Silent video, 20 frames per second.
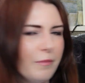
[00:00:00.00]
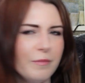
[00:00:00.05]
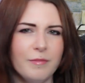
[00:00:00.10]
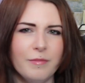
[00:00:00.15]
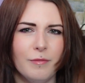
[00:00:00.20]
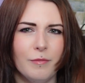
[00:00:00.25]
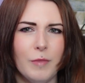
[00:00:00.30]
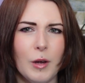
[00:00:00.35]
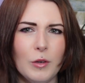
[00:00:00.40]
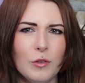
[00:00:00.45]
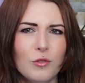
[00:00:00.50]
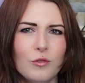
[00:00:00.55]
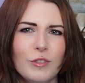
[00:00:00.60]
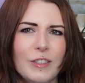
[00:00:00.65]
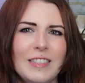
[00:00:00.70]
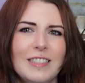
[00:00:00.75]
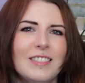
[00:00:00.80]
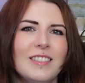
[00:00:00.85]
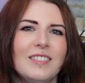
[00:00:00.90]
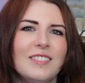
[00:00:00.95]
most
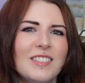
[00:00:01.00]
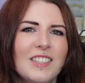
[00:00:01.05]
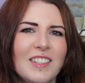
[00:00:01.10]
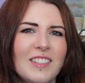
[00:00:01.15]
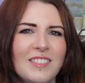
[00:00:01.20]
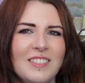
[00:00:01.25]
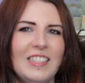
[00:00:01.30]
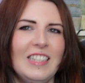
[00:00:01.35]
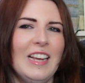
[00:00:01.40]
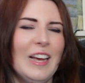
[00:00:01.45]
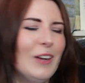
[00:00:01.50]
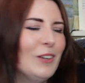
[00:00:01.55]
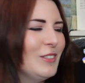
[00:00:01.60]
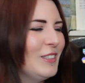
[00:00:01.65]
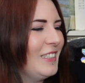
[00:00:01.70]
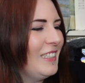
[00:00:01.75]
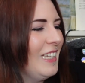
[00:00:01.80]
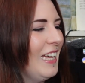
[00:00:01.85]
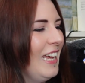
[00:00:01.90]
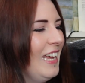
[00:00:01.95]
recent
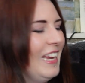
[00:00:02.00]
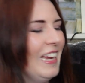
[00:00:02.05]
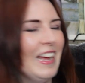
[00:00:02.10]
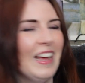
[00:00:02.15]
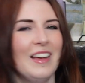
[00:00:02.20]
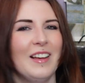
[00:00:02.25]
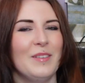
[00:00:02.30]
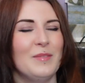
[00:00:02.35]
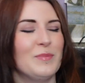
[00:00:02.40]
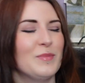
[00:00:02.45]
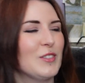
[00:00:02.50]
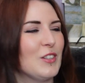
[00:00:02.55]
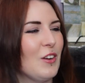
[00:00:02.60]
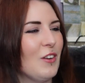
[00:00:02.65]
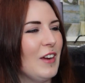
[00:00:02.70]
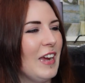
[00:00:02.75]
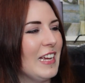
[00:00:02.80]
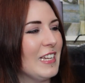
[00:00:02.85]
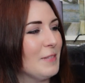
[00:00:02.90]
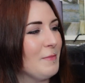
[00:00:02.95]
DLC,
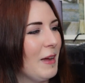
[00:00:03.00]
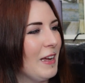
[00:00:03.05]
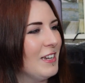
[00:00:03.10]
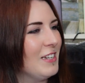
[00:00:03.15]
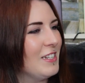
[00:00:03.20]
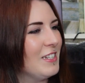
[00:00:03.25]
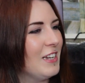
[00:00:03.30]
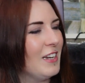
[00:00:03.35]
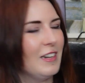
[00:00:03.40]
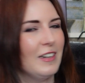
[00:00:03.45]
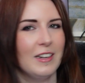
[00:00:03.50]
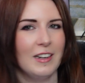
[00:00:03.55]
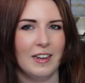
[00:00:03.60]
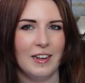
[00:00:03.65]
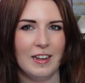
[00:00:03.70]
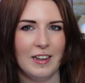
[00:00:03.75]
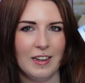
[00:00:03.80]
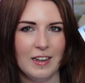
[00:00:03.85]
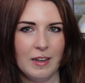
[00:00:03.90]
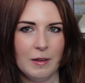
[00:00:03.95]
expansion.
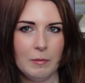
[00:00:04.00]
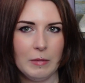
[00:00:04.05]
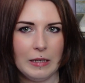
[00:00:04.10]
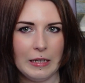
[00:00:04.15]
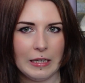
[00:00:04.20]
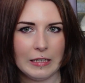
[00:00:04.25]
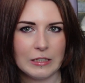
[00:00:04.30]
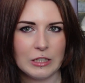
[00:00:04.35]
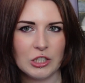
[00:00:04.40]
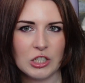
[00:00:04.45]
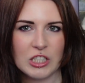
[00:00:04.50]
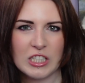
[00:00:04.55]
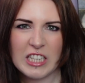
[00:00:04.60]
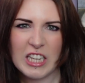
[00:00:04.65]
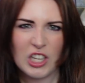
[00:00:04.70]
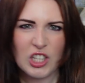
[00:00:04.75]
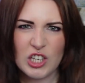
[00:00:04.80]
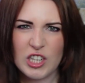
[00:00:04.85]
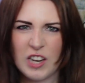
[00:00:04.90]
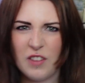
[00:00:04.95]
But yeah, so just in
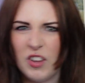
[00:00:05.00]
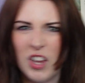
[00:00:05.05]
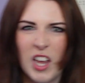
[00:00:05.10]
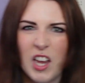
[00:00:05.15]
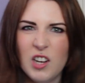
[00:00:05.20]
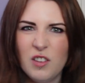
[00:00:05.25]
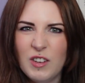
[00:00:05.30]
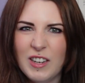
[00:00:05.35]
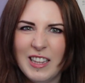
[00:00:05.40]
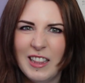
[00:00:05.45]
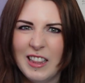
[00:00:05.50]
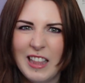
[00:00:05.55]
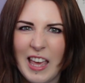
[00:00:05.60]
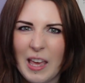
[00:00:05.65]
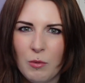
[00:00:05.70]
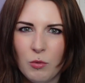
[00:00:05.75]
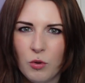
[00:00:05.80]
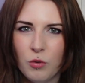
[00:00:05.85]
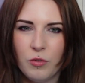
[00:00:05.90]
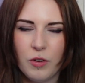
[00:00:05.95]
case you'd never heard of a little
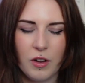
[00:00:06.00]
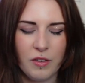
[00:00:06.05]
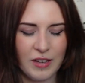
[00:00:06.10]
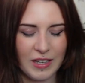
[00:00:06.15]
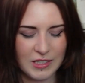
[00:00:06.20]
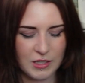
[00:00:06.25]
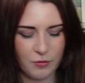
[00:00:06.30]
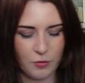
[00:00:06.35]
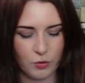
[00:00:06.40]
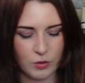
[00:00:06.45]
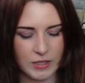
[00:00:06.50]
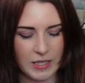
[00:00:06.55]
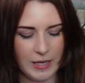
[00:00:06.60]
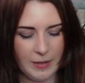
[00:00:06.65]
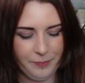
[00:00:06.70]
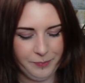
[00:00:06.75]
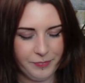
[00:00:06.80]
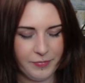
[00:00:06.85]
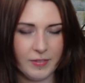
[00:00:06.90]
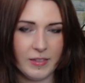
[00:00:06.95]
game called Final Fantasy
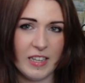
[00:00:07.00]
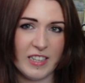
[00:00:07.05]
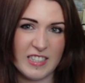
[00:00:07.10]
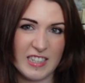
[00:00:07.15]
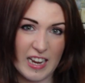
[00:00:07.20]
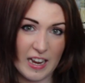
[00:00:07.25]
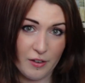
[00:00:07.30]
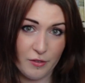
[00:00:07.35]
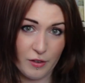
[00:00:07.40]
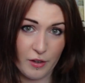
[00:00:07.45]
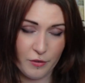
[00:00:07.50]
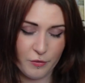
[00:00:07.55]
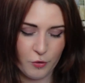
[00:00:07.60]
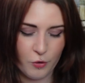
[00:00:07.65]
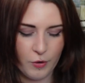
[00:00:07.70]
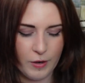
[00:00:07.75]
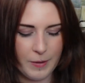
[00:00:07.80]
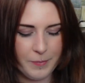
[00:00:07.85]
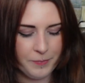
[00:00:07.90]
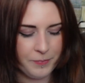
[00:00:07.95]
XIV, there's an advert
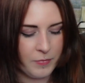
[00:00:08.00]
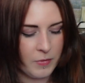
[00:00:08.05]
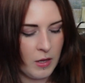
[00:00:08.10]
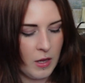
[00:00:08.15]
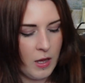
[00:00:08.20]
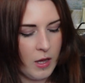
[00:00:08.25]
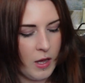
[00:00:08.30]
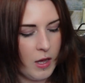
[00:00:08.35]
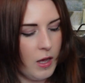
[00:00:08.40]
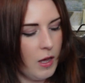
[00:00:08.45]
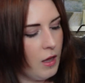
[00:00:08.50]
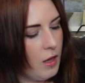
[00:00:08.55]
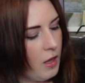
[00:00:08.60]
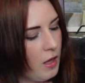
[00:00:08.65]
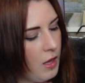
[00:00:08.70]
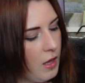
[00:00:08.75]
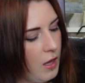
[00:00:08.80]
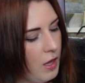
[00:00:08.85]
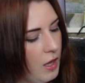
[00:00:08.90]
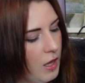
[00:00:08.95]
for it.
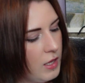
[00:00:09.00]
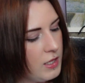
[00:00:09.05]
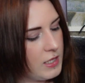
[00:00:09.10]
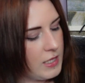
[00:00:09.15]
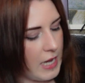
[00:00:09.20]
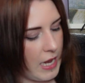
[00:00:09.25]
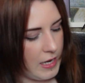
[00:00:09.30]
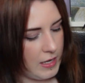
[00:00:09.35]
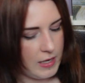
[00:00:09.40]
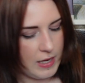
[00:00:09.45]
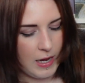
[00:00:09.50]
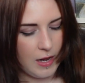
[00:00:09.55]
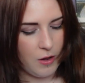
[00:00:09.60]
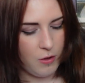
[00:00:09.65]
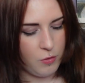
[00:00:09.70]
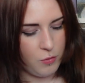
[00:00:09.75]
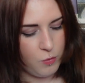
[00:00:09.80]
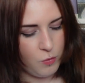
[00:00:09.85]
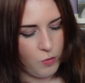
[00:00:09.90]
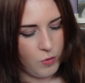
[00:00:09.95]
Standard
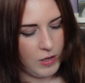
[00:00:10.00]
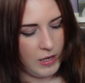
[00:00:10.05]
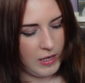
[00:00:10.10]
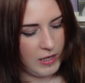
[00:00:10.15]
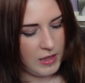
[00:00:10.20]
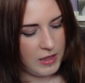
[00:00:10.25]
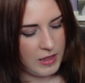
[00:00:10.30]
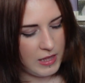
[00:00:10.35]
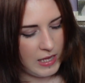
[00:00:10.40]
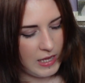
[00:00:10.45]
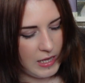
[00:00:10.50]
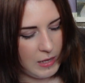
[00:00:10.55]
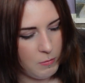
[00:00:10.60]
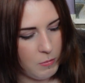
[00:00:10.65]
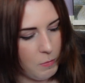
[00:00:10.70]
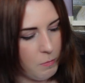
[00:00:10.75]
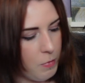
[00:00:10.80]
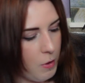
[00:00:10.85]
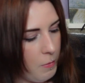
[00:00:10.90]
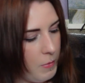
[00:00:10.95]
health warning
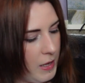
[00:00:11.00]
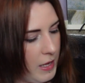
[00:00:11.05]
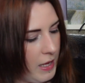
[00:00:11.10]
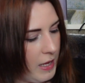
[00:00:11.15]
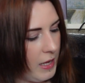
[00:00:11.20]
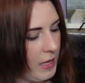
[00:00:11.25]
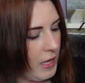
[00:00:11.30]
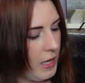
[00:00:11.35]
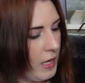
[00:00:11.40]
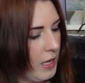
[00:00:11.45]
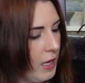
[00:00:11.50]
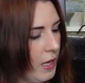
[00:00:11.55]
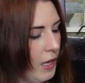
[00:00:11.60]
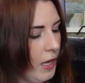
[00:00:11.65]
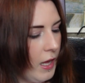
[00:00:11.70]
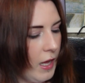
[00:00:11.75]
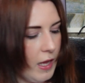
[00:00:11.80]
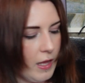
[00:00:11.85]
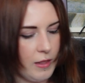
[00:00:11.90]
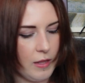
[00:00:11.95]
thingy-mabobby,
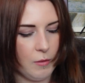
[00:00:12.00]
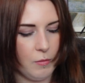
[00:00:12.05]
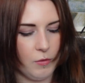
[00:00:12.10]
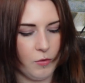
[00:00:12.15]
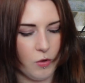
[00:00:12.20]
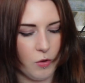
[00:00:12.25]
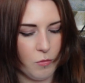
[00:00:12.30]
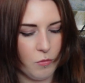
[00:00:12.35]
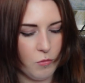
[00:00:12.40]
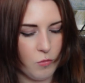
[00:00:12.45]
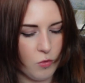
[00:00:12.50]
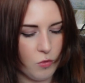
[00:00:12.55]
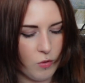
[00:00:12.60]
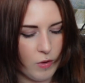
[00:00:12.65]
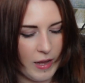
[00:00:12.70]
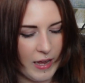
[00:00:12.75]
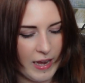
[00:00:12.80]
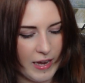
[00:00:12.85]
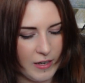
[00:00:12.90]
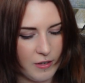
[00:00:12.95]
and then we've got
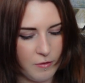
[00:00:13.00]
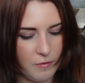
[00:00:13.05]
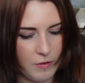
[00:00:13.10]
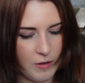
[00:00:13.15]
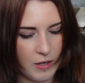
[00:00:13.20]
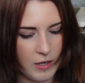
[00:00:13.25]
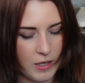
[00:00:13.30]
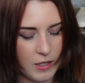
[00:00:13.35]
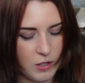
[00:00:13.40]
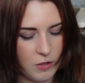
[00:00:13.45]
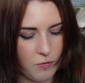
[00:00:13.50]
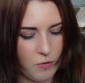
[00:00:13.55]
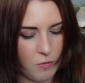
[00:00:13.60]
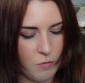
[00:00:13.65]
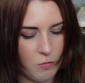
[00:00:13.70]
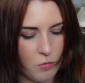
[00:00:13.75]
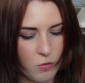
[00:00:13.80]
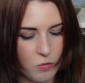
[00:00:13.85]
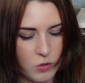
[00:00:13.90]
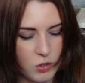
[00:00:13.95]
more adverts for
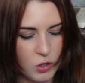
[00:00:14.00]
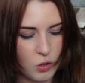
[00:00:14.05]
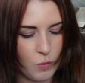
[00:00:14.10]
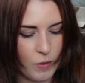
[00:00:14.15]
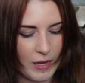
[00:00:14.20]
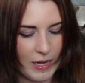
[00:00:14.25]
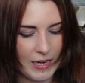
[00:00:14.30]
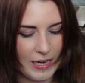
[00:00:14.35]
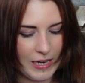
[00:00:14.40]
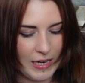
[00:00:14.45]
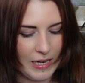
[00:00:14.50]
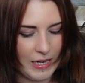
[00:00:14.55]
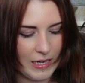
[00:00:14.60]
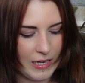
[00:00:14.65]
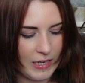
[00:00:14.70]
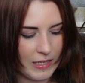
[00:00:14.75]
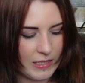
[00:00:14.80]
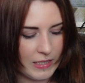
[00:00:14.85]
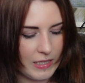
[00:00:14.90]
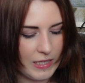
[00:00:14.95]
more Square
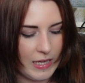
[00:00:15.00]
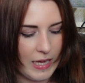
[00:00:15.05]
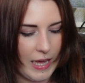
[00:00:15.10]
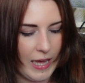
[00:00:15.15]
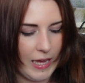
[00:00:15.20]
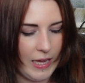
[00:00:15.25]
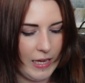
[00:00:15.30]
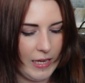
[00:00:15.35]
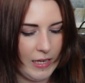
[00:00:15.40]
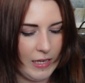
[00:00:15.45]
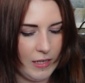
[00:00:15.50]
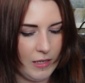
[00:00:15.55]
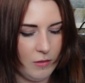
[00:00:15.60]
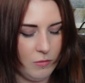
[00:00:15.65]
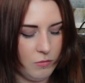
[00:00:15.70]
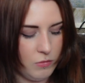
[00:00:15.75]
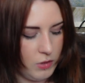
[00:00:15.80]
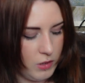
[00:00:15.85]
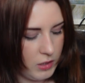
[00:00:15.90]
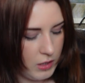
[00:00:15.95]
Enix
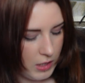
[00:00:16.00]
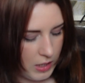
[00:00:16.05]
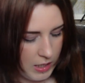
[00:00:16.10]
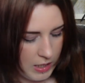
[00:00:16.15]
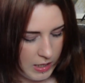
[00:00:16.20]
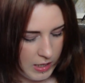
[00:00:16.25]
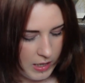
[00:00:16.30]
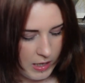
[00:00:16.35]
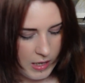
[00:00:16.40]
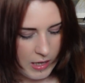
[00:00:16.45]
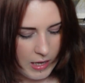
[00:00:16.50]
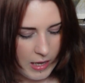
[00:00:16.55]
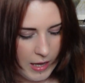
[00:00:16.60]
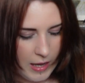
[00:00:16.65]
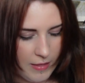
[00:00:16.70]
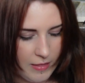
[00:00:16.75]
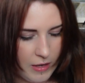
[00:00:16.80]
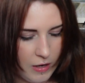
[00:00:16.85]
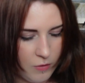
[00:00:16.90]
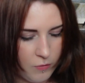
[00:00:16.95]
games,
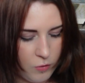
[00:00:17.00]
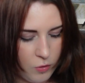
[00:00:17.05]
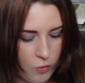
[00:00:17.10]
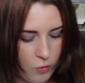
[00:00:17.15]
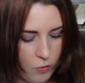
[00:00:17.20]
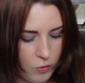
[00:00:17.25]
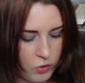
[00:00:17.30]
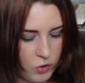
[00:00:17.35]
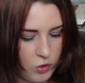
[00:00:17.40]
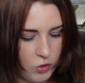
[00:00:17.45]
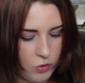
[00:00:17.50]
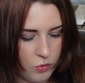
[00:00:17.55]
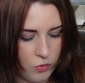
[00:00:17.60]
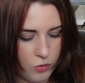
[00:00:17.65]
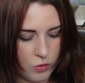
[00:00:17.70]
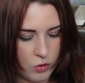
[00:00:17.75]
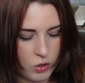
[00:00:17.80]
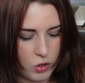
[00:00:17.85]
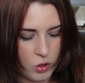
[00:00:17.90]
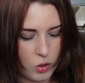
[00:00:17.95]
and then of course
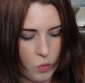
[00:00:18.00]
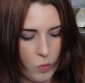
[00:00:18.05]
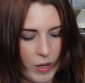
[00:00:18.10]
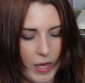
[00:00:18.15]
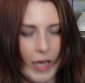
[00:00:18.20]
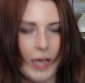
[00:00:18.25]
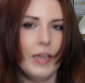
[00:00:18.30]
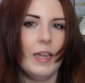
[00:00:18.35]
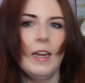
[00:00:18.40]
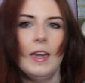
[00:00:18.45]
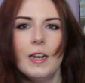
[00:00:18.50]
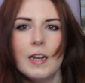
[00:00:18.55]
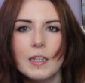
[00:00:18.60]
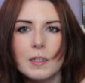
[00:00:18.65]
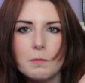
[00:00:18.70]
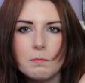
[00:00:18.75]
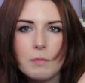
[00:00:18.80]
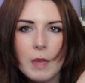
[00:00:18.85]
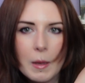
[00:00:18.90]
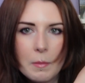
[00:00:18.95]
your Square
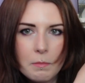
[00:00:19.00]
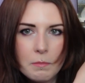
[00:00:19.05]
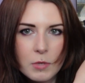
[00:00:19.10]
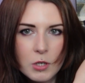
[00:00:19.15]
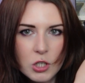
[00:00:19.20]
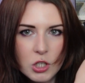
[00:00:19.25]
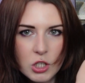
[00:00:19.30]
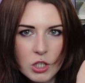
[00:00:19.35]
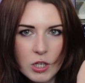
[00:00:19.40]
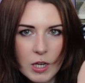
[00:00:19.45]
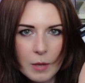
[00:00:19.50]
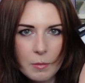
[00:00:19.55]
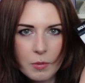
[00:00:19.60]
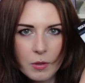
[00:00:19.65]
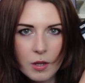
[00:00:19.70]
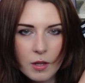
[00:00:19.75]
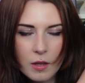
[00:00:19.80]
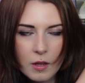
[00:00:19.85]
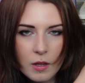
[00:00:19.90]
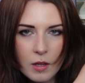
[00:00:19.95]
Enix membership
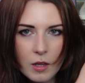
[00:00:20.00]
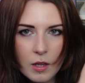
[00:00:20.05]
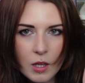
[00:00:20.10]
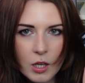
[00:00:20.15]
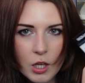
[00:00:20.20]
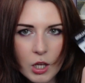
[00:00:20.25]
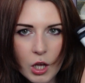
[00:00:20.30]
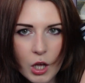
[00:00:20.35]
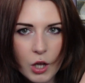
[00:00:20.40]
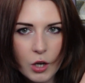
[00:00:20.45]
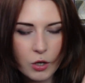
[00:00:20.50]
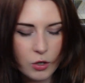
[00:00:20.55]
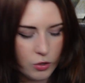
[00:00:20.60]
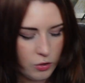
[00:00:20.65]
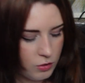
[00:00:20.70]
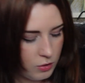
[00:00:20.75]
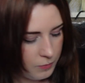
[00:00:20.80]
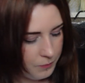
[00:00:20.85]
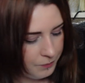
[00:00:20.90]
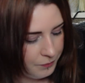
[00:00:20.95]

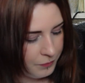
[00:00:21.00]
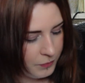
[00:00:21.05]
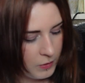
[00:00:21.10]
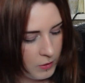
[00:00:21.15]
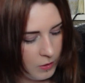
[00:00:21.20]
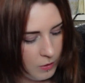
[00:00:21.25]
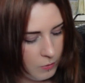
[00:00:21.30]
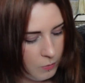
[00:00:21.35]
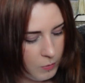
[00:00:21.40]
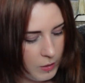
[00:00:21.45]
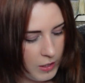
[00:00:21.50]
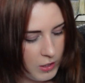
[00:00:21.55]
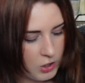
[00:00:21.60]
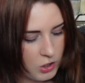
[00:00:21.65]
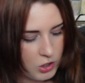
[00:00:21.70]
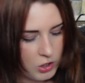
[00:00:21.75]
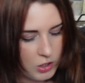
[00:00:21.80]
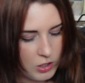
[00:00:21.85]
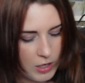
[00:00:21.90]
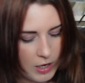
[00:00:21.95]
code,
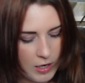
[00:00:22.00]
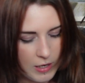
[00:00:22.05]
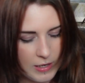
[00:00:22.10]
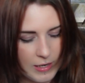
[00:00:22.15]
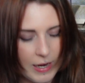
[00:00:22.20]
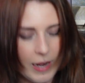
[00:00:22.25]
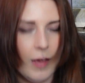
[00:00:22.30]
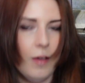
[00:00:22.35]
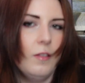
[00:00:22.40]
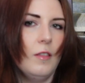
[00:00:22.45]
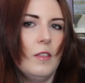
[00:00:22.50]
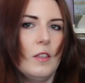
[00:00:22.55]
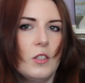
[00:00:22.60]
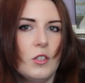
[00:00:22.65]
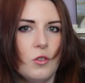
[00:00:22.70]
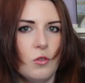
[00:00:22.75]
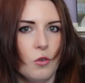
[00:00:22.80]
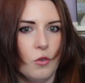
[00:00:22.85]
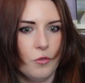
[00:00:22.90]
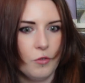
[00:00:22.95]
which now that the
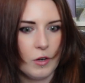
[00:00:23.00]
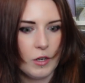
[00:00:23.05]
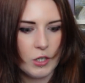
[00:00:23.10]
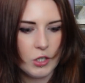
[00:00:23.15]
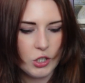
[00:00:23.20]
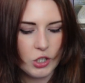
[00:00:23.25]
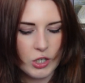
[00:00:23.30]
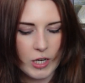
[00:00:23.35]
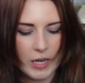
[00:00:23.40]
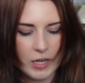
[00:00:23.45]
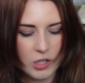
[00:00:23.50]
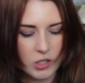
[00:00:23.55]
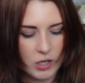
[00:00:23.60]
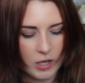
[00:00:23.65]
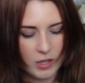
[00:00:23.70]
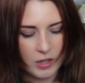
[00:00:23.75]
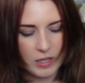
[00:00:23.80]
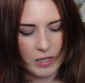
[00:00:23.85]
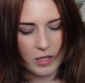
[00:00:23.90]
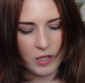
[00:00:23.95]
storefront has changed, I
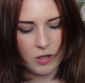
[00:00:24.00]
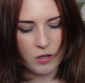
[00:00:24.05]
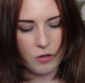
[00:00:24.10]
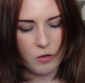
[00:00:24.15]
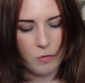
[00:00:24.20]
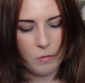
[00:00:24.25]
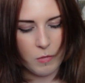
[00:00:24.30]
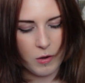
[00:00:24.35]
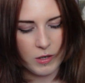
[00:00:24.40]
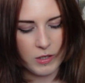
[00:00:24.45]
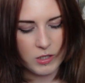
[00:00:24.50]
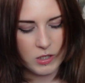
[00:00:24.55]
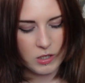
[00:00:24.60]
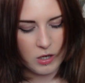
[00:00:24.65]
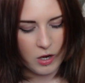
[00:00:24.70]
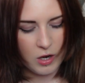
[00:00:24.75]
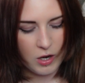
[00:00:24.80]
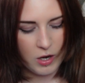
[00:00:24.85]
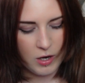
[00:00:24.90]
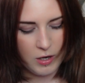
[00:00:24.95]
think you might
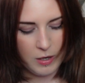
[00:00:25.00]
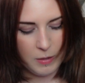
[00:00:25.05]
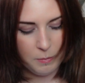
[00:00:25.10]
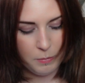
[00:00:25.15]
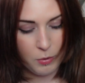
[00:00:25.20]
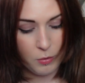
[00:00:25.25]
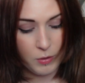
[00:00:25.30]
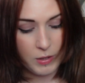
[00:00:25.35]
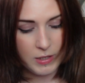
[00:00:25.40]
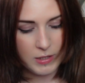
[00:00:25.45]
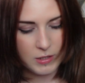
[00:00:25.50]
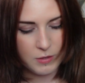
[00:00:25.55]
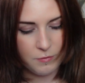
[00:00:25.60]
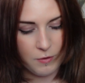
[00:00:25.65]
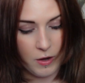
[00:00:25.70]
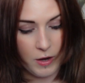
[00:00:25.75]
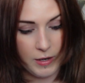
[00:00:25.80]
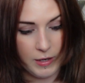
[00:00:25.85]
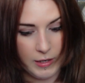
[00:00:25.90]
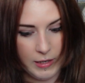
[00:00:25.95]
start earning points
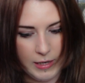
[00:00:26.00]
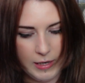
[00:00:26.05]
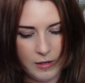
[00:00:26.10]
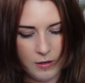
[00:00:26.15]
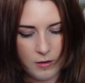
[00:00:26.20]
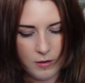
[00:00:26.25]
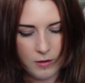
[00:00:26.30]
finally.